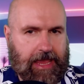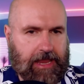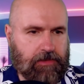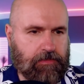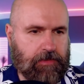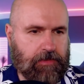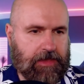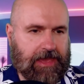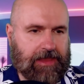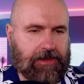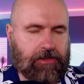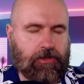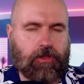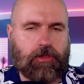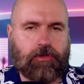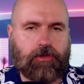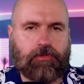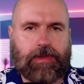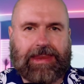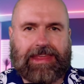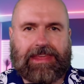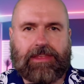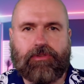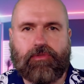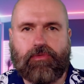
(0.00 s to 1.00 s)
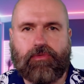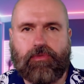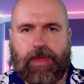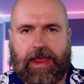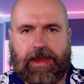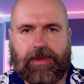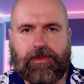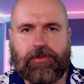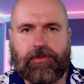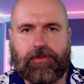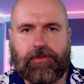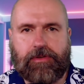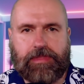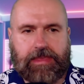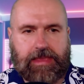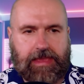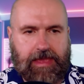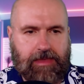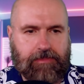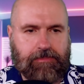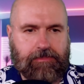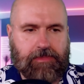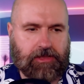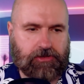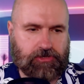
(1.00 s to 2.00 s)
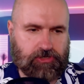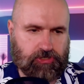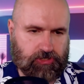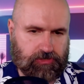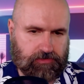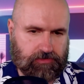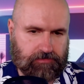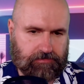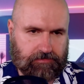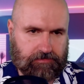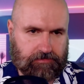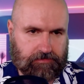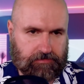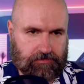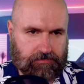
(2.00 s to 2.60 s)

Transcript: and we can already render the image.